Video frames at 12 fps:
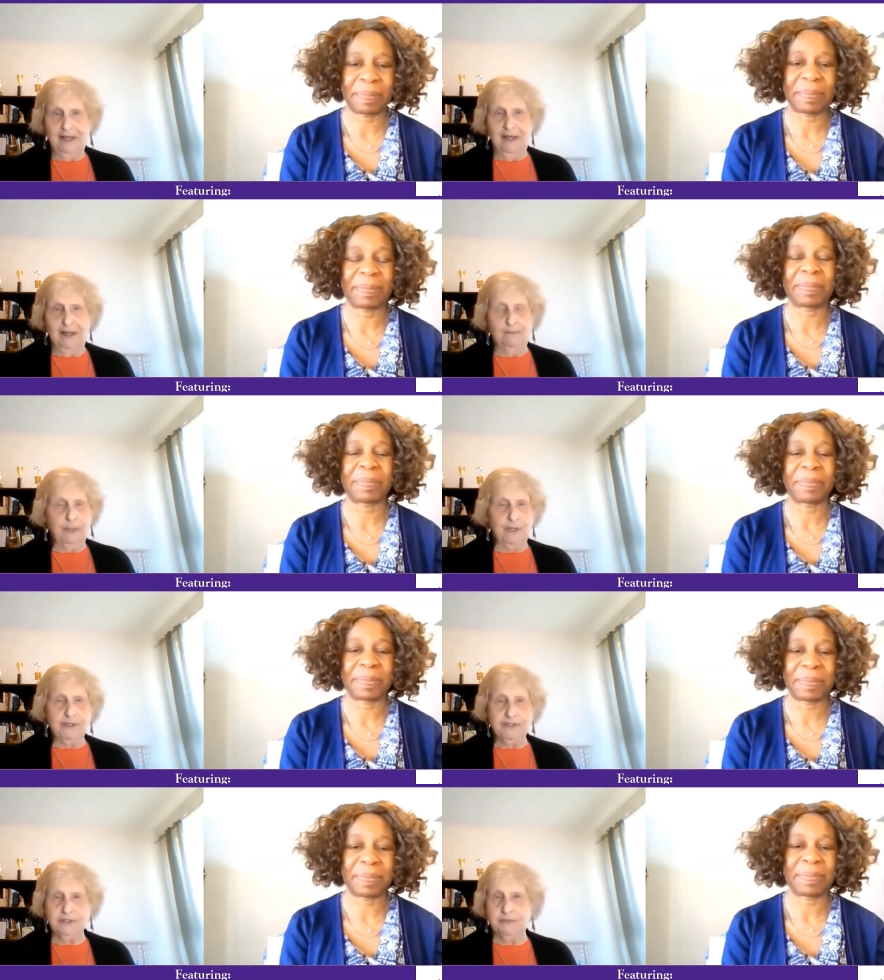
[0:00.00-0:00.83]
Speaker 1: Uh,
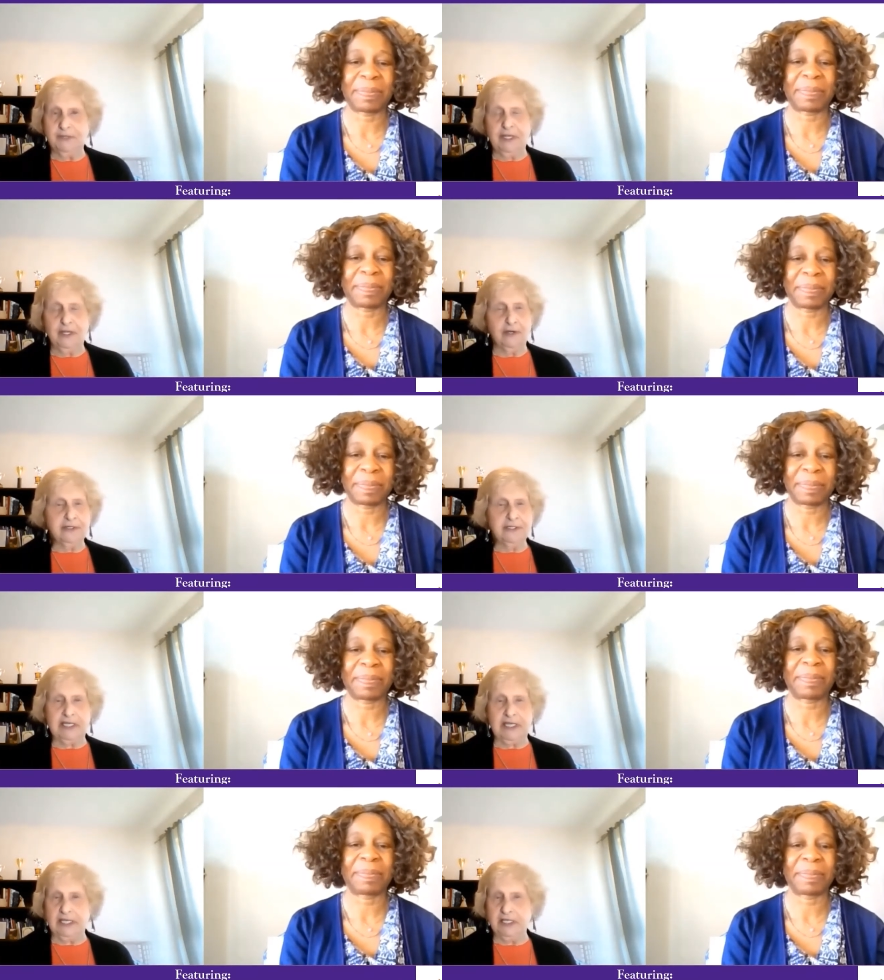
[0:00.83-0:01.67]
persevere,
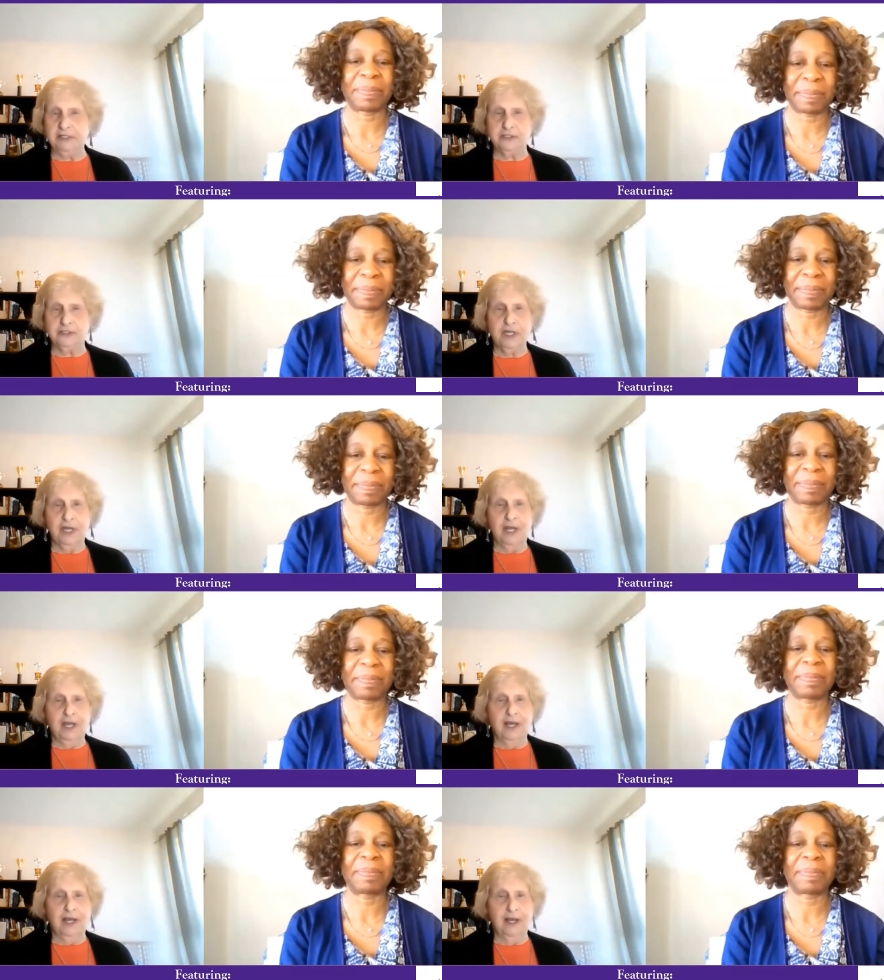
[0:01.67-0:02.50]
teach,
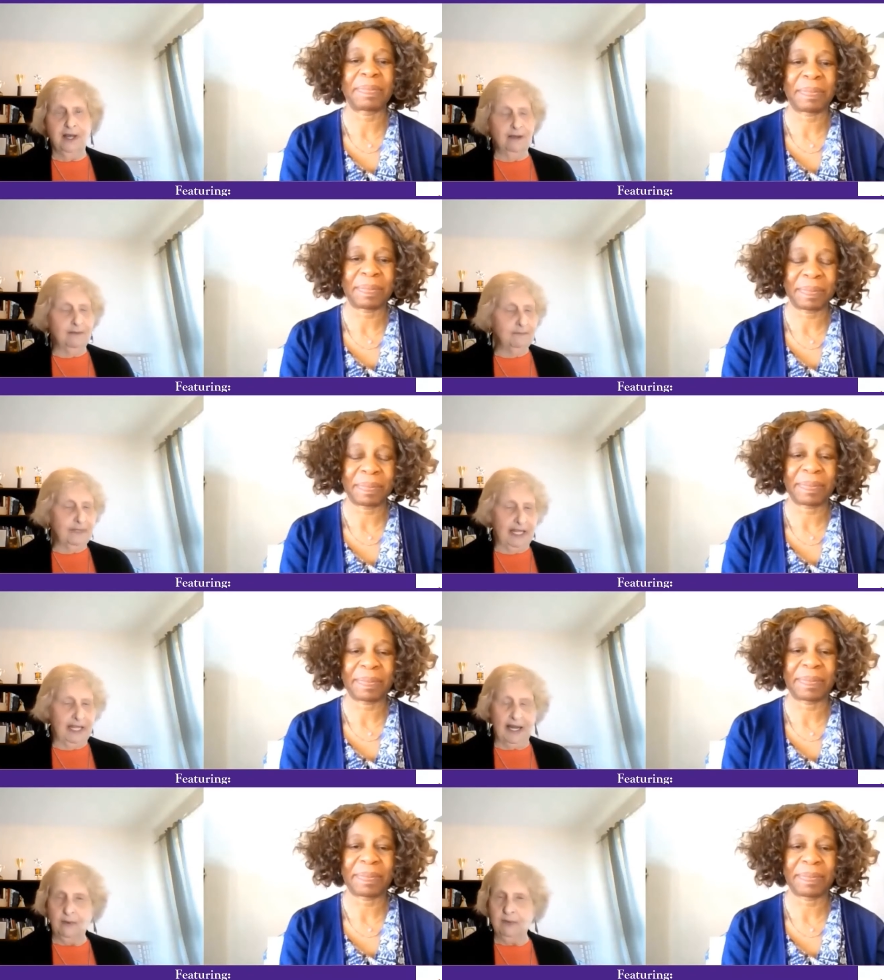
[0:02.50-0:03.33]
um,
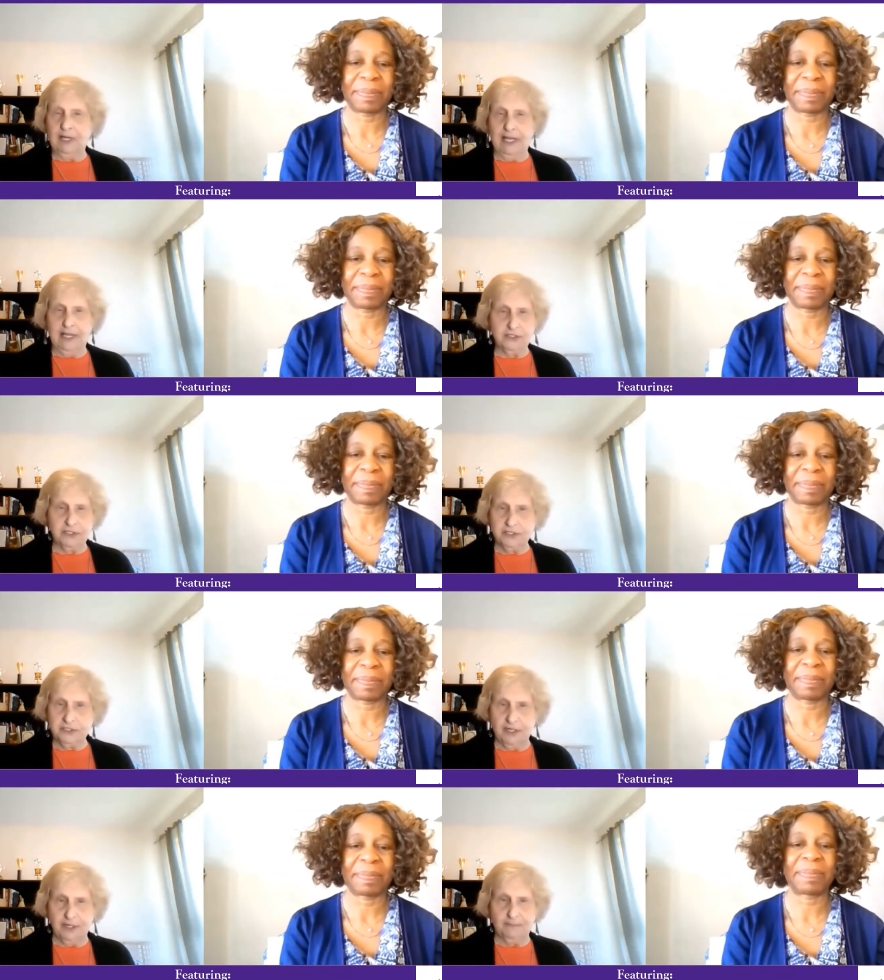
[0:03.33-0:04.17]
in our
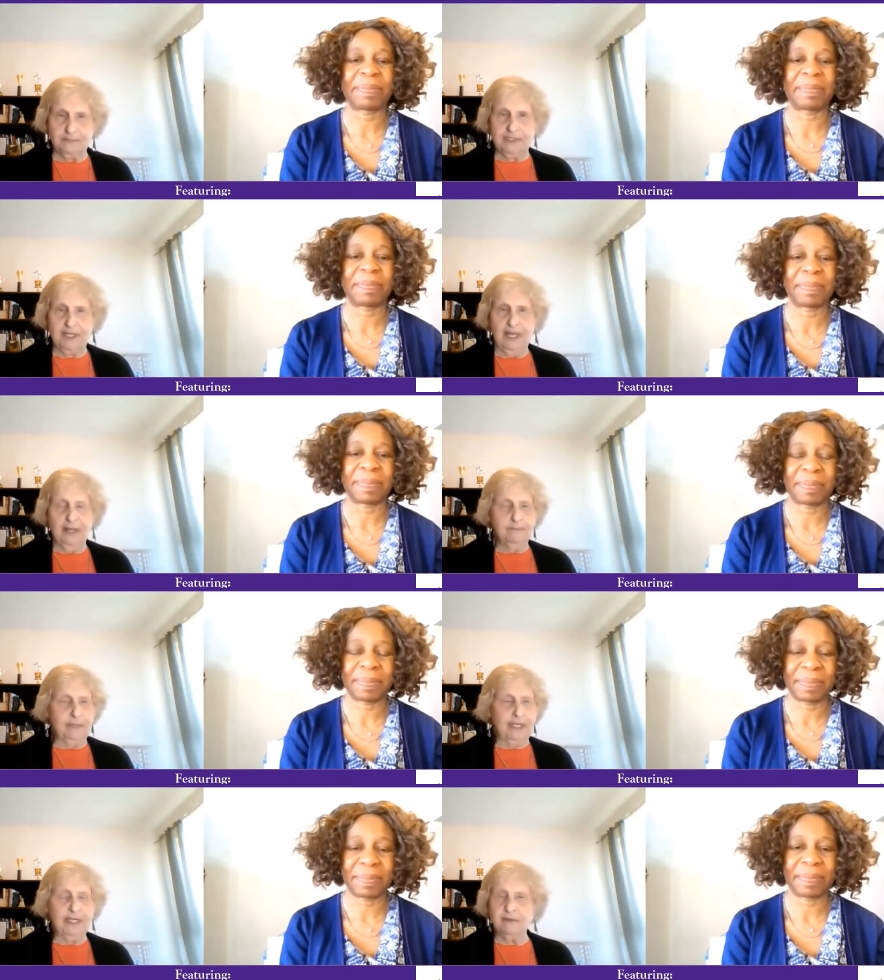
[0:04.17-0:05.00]
relationships,
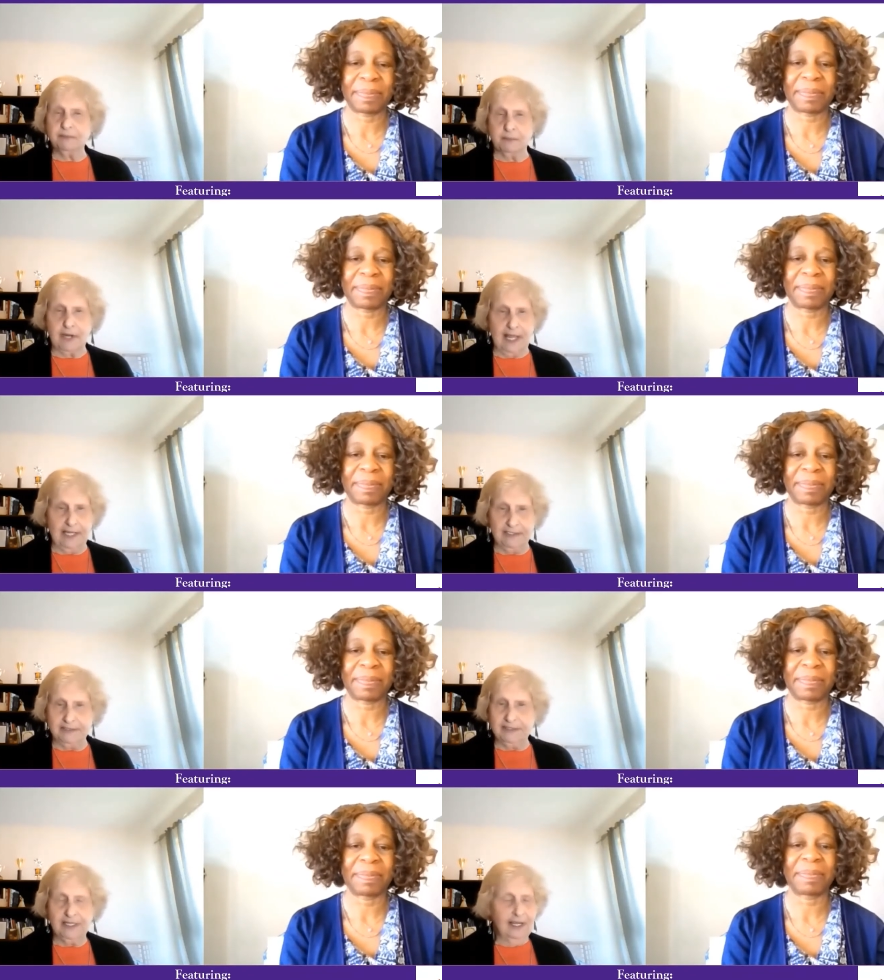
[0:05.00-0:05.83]
being a
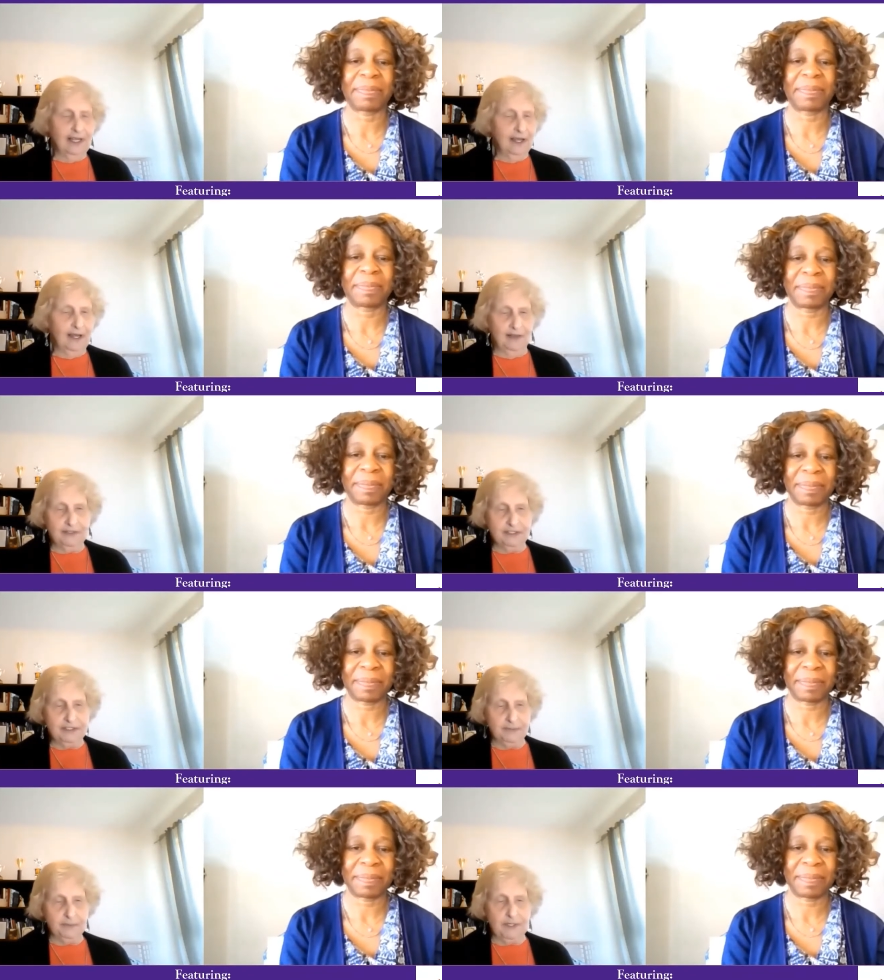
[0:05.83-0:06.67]
friend, uh, the
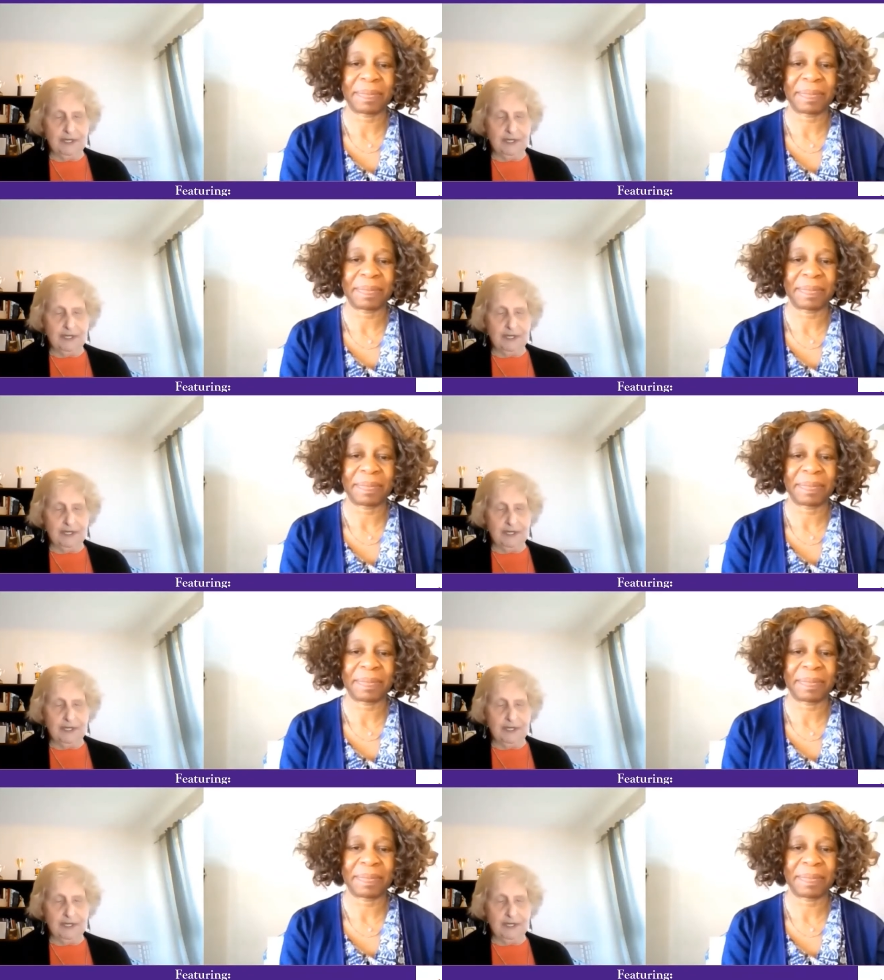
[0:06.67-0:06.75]
different